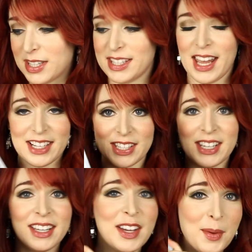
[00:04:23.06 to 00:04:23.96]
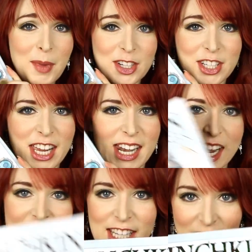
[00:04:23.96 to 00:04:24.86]
was sent
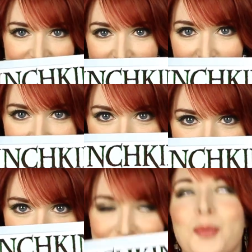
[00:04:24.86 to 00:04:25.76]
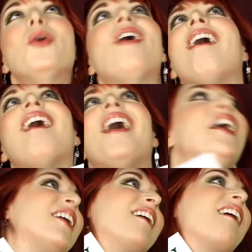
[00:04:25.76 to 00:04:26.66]
Munchkin Guest Artist Edition.
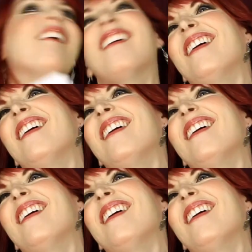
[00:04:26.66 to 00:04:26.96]
Now,